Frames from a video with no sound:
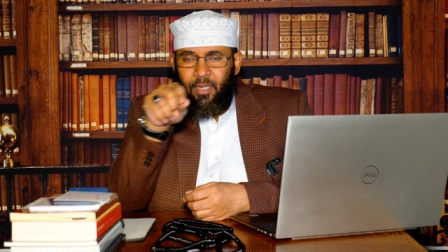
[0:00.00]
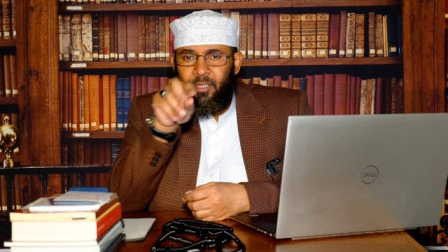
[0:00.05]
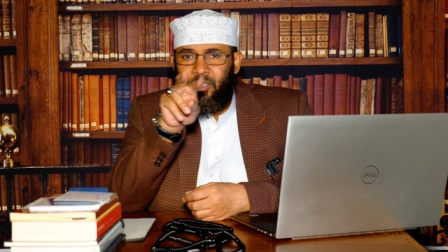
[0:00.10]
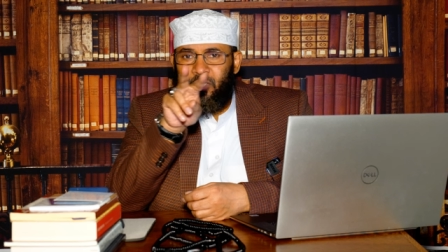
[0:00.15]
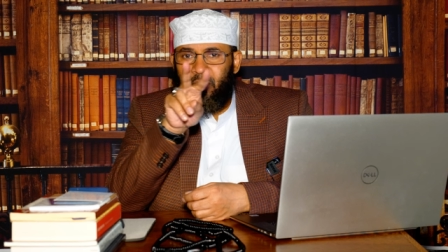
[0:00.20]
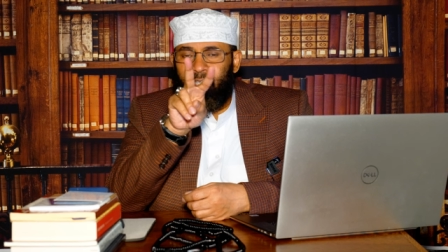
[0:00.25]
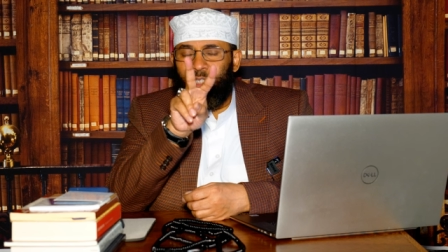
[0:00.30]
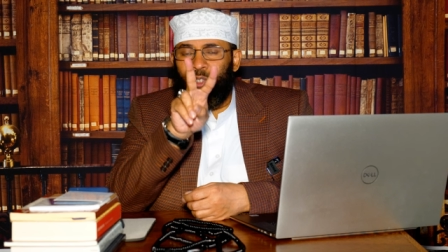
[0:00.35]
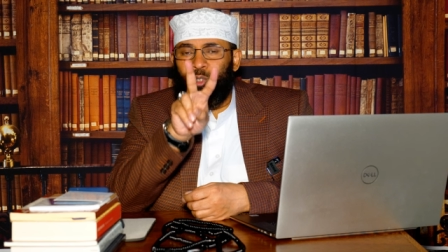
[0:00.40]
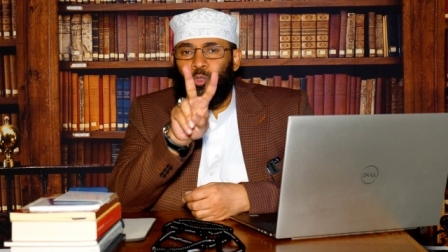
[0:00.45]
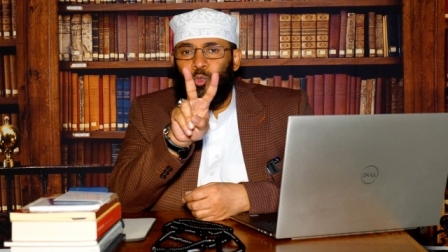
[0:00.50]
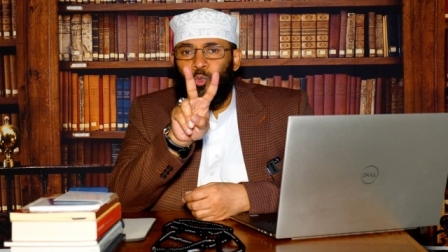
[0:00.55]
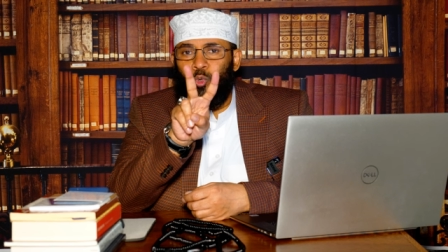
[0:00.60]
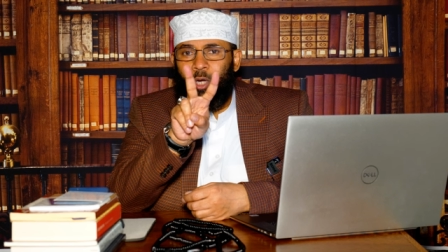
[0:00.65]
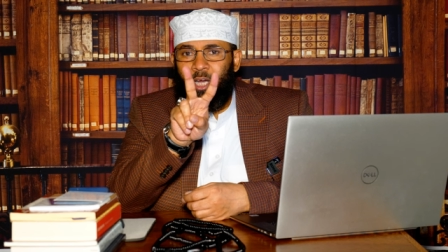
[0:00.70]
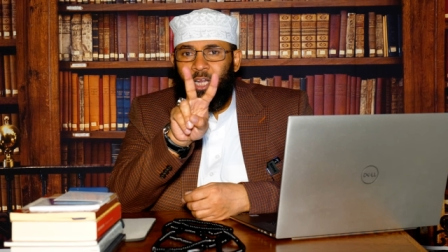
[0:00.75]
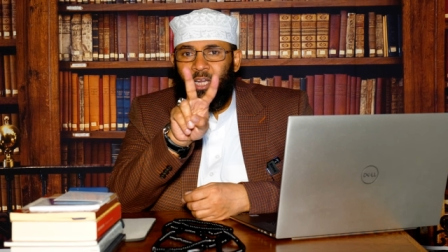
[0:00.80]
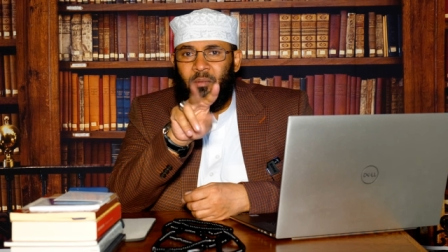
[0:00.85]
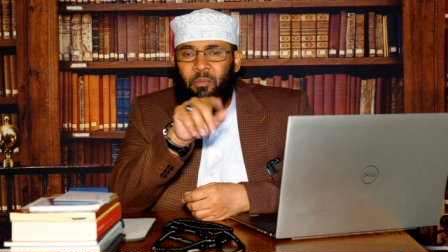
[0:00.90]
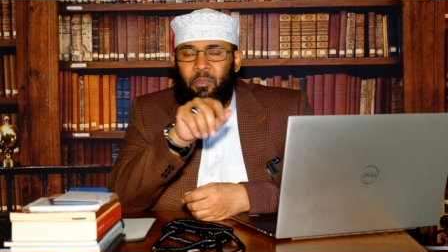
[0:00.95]
These two
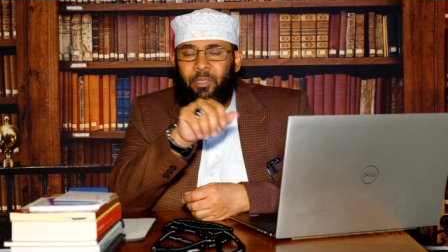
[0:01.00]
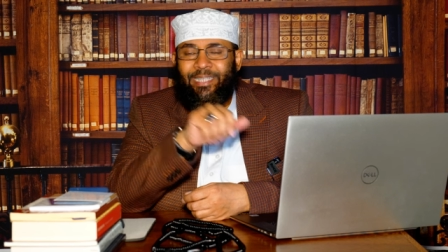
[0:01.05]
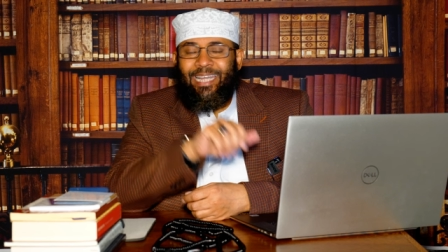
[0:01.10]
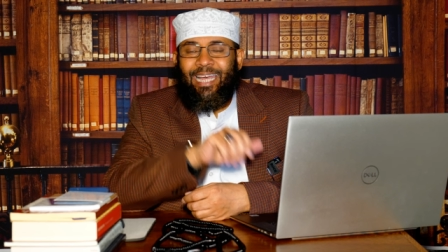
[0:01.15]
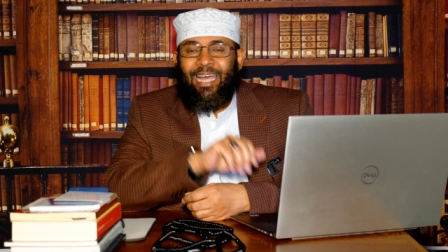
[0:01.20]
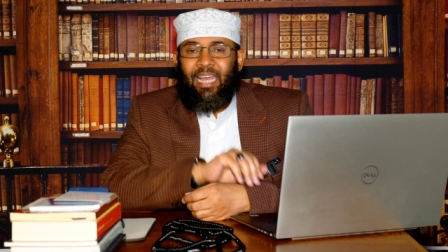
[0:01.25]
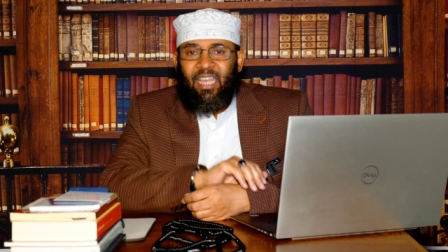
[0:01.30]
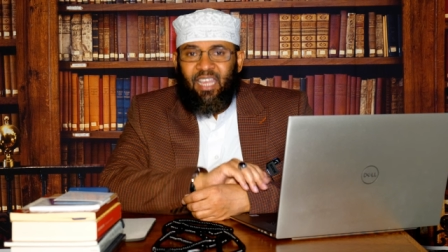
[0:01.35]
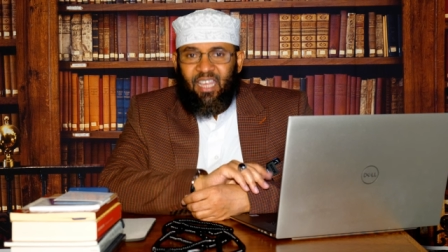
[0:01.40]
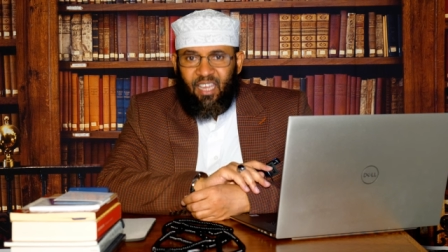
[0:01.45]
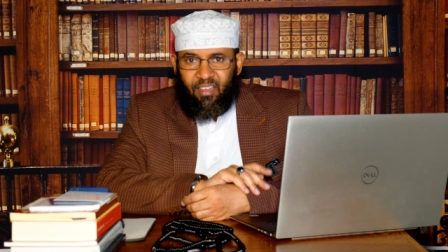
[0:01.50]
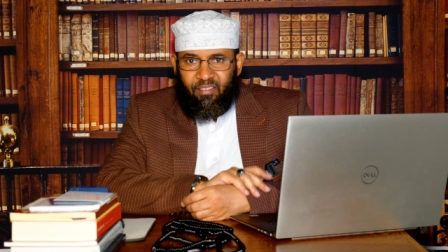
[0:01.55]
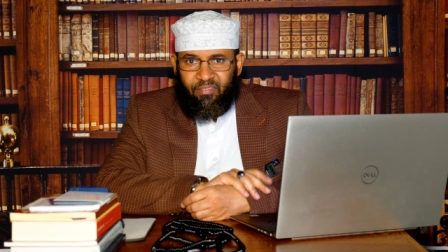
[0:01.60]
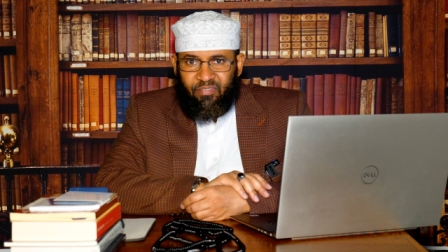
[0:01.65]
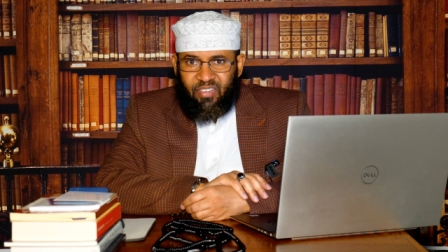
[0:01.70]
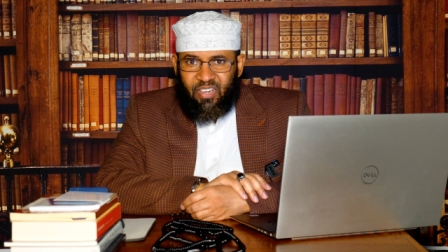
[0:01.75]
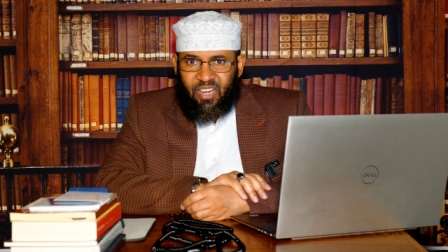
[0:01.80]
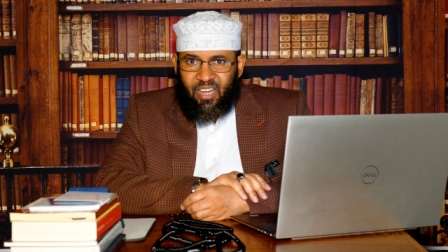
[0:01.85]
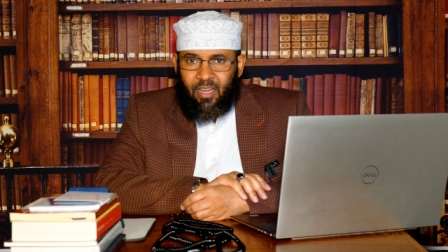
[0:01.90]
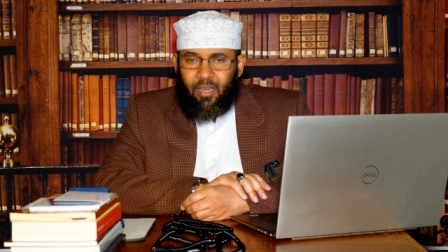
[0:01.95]
animals are
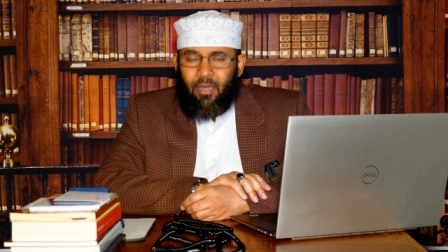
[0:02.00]
kafir.